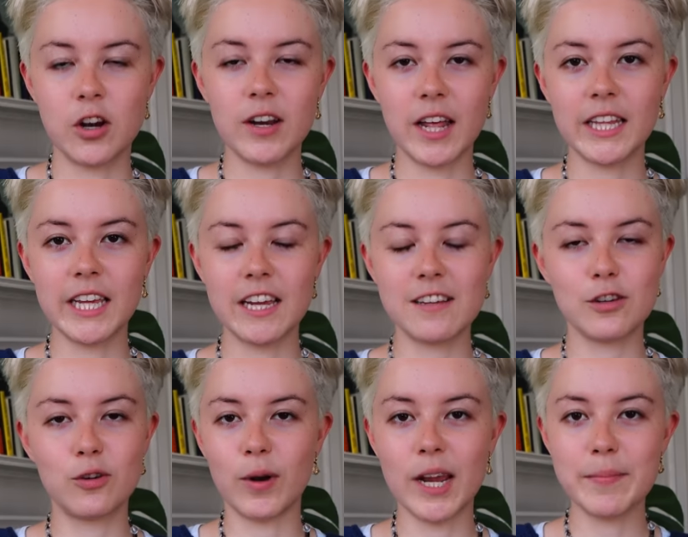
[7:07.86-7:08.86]
John Elliott is a
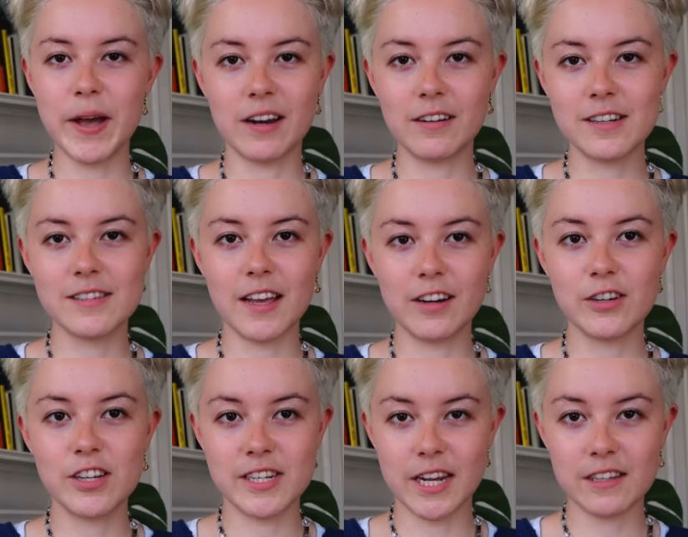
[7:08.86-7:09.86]
great pattern designer
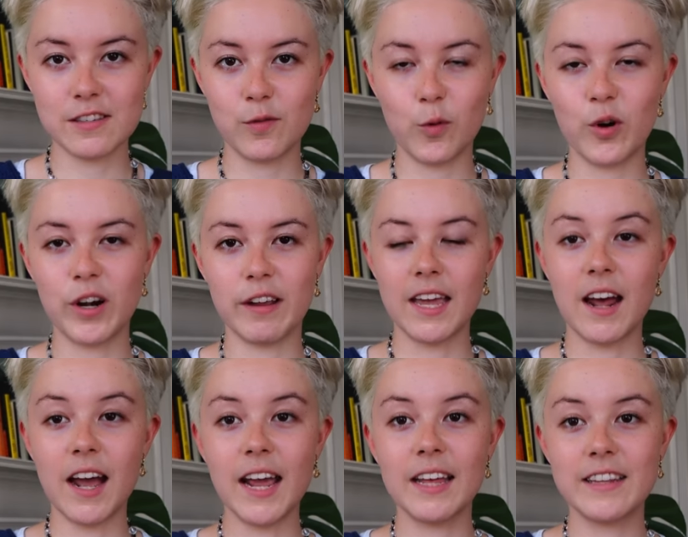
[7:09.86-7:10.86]
to test for.
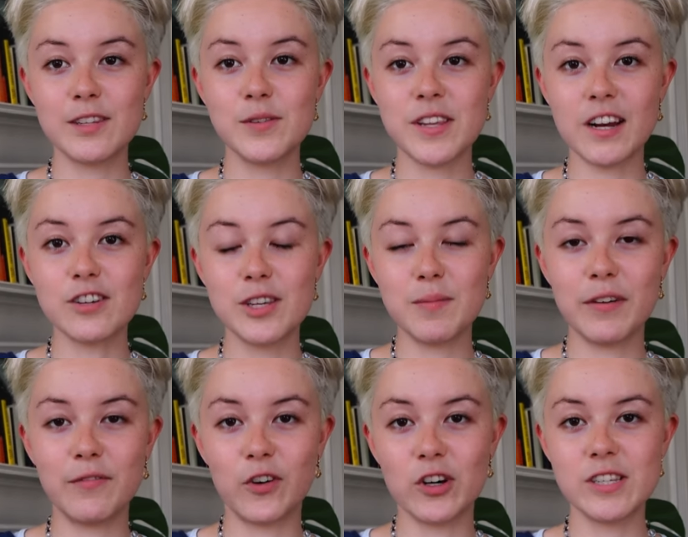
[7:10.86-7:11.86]
And this is actually my
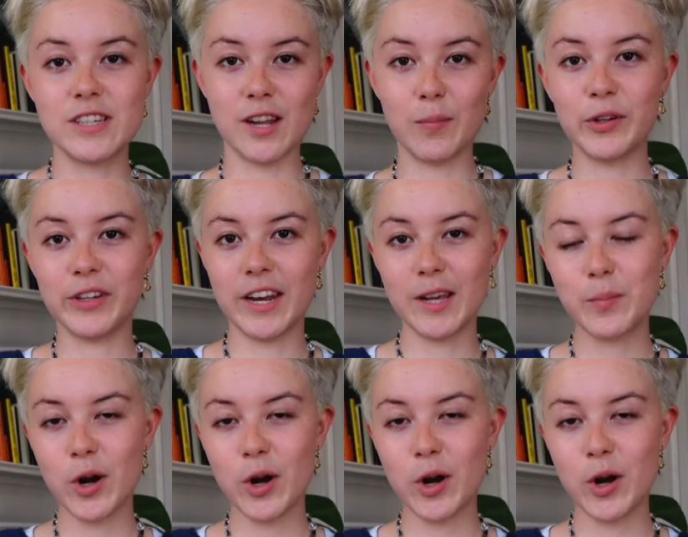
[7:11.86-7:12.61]
first double knitting